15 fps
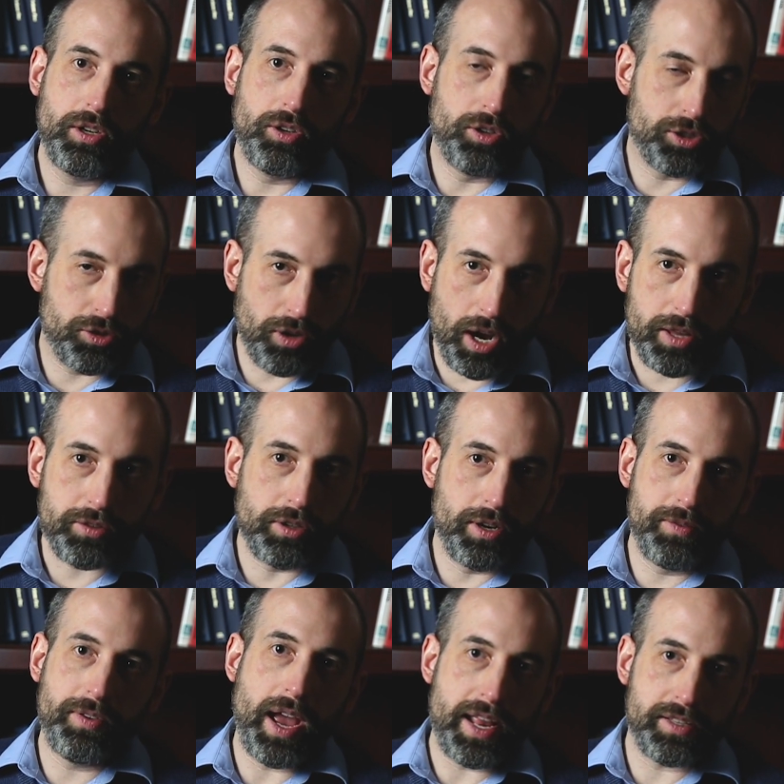or to other
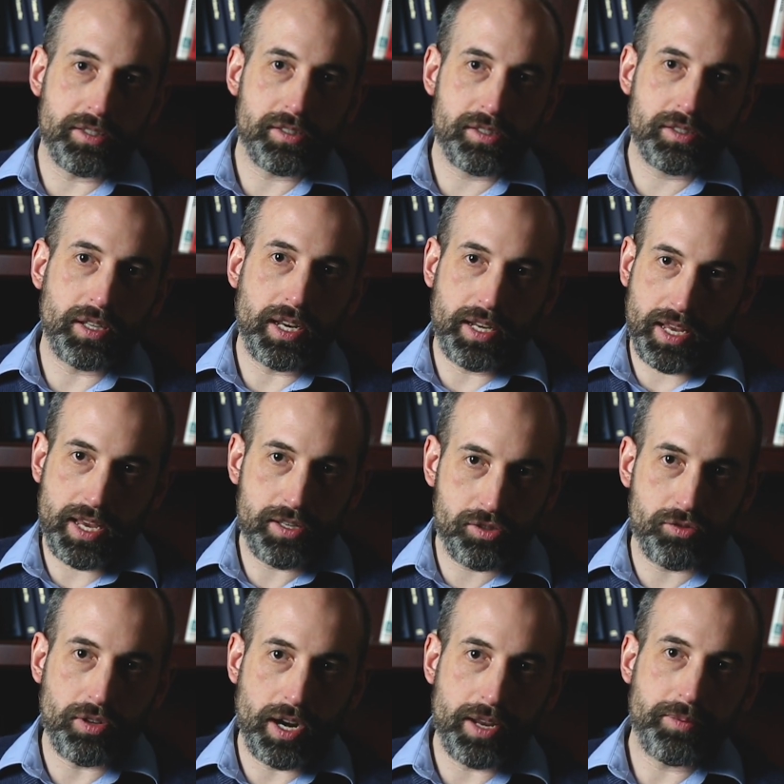events in
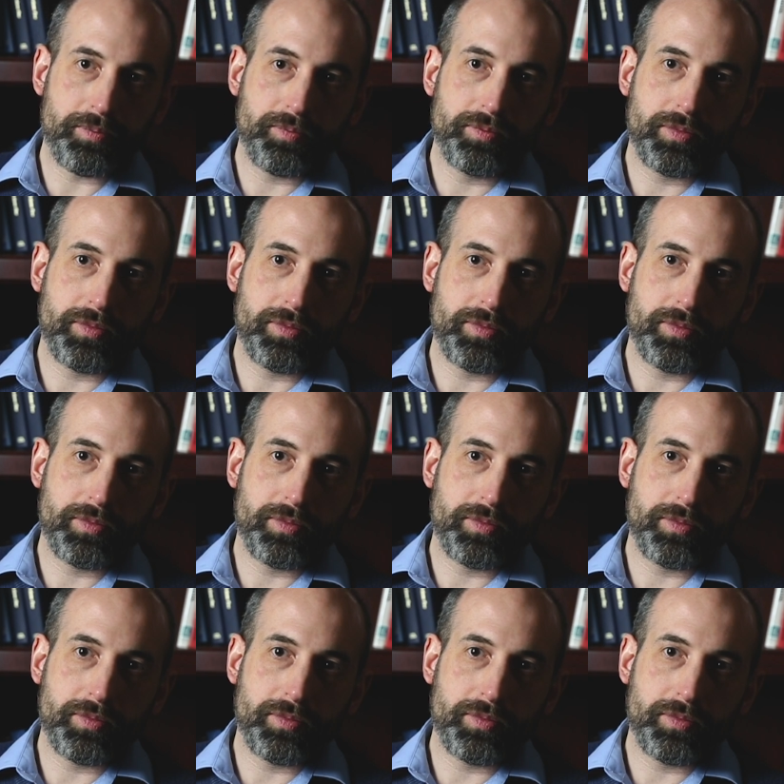history,